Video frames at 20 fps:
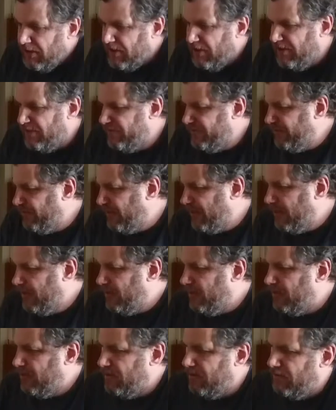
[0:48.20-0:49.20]
customer
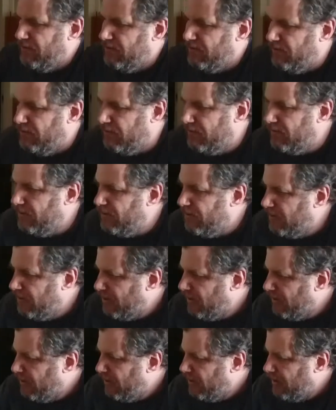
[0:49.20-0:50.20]
or
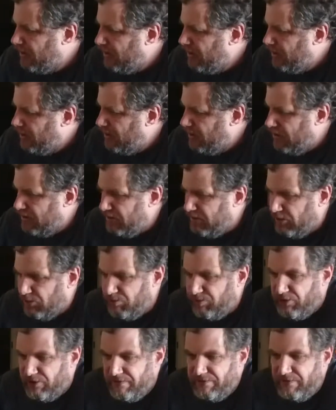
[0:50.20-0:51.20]
a
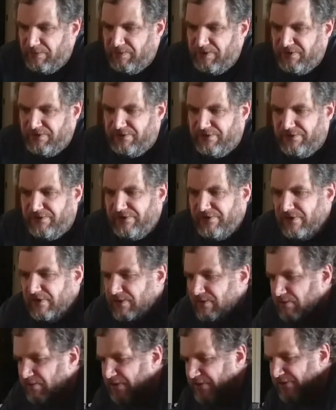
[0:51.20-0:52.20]
non-profit business that
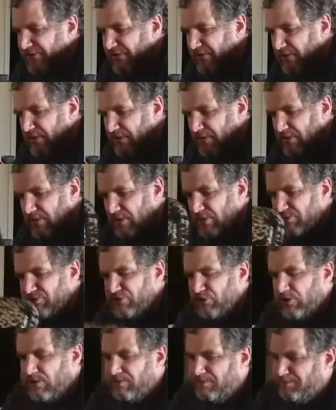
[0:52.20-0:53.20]
runs a op
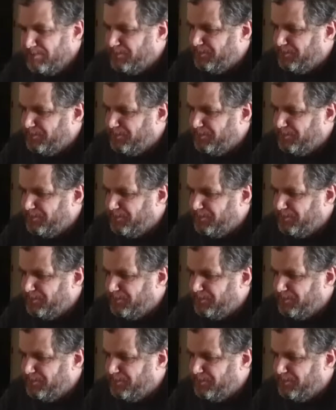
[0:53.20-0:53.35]
shop,